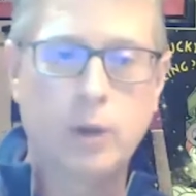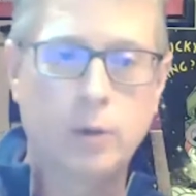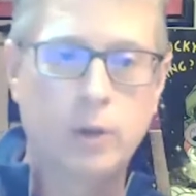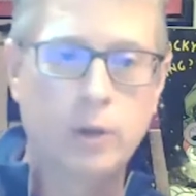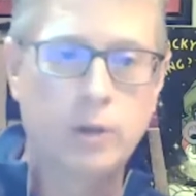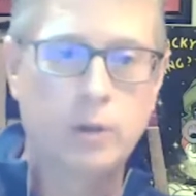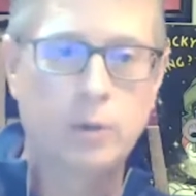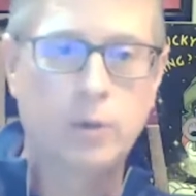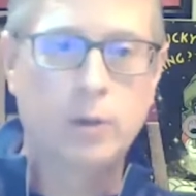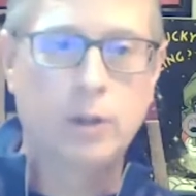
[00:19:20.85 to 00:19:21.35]
we'll
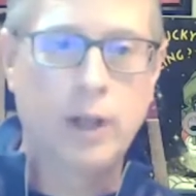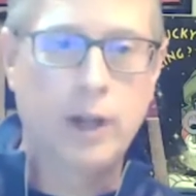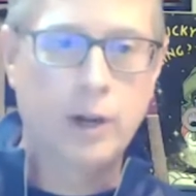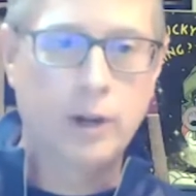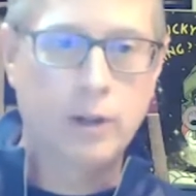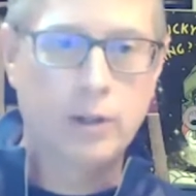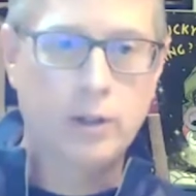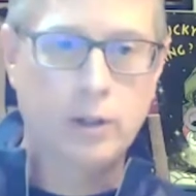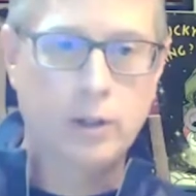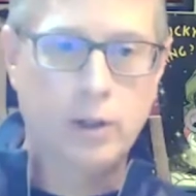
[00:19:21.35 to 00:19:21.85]
issue a letter
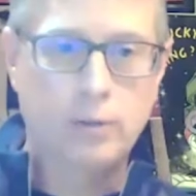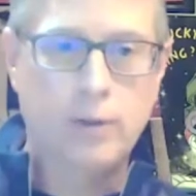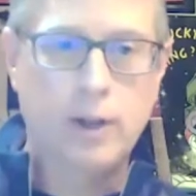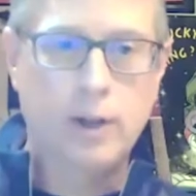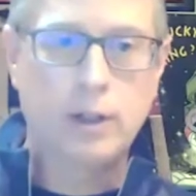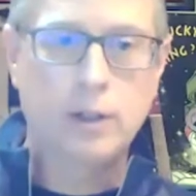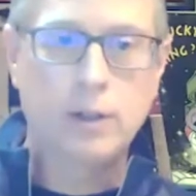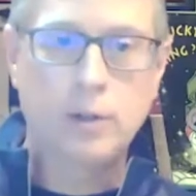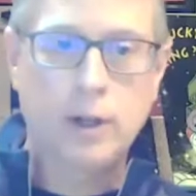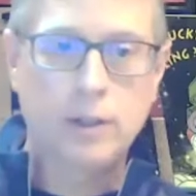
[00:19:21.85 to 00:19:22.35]
to the
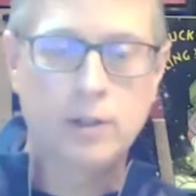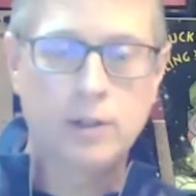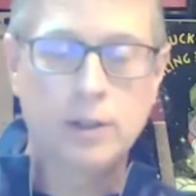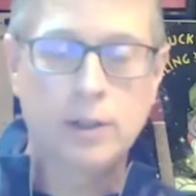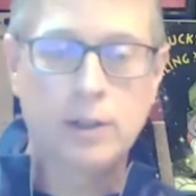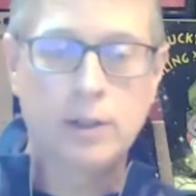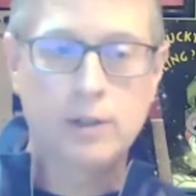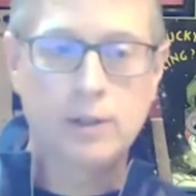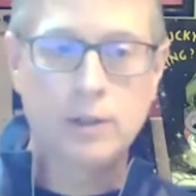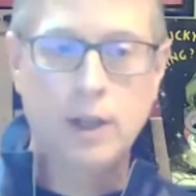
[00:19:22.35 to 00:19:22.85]
affected
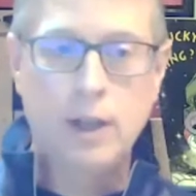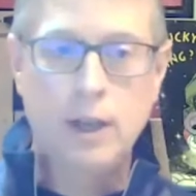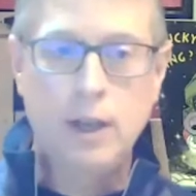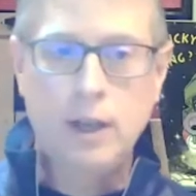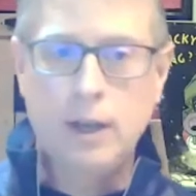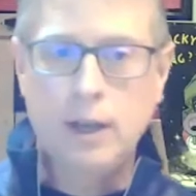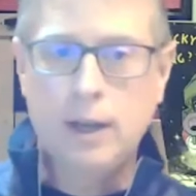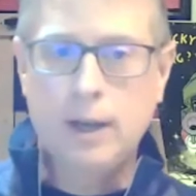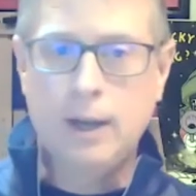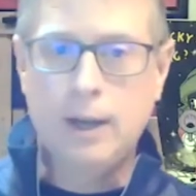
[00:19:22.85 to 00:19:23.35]
residents
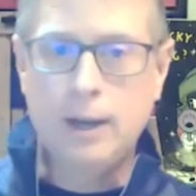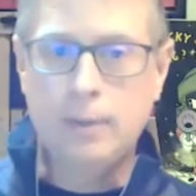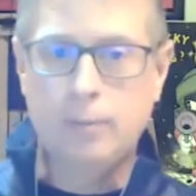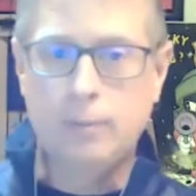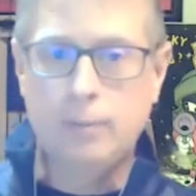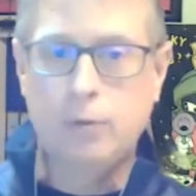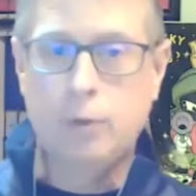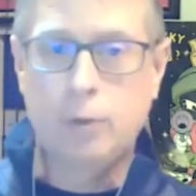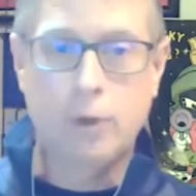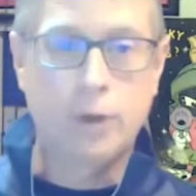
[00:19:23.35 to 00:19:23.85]

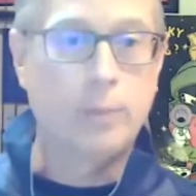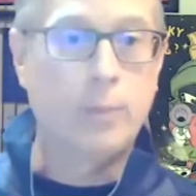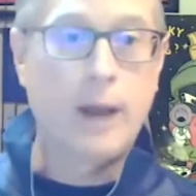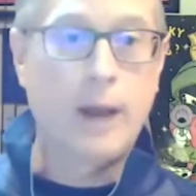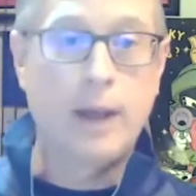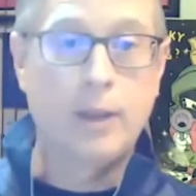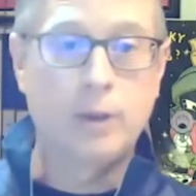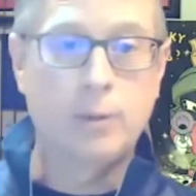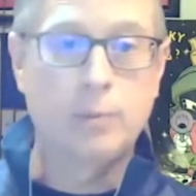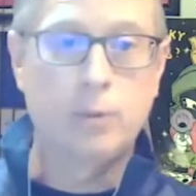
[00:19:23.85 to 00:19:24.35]
for the
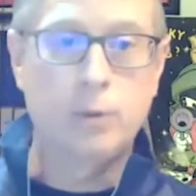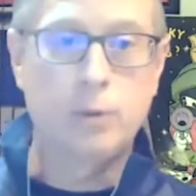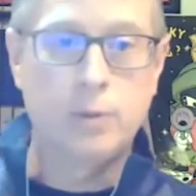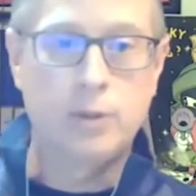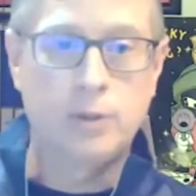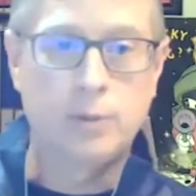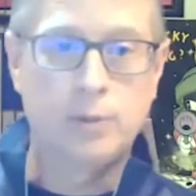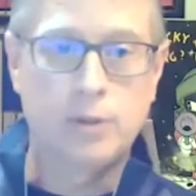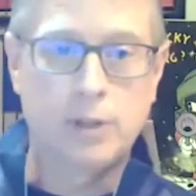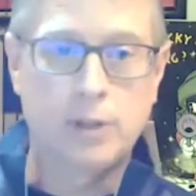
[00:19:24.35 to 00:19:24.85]
path
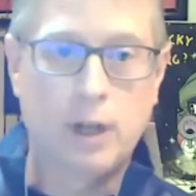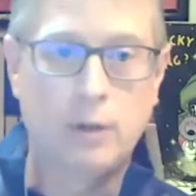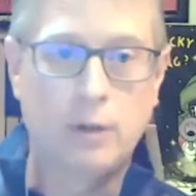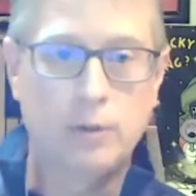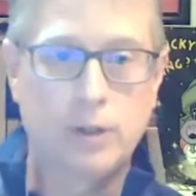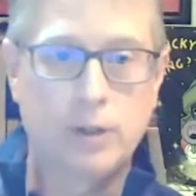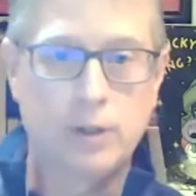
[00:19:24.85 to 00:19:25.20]
improvements themselves.